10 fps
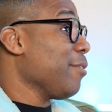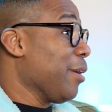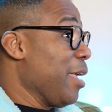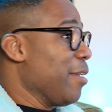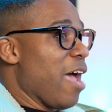
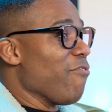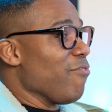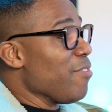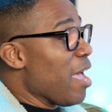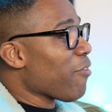again, I've
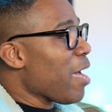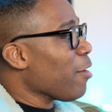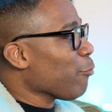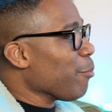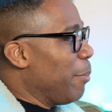never
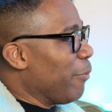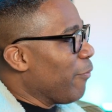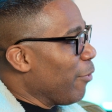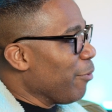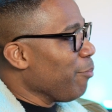had a roommate
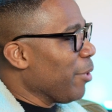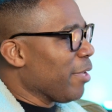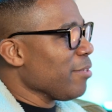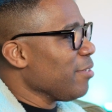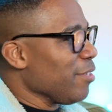before
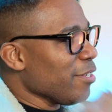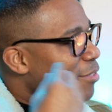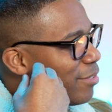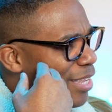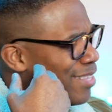because
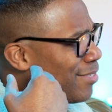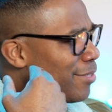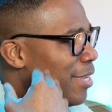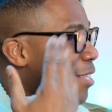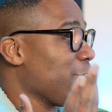
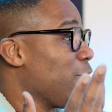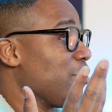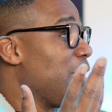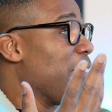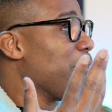it's
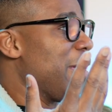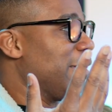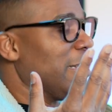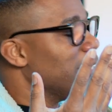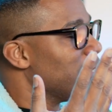just never made
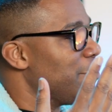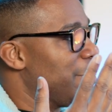sense to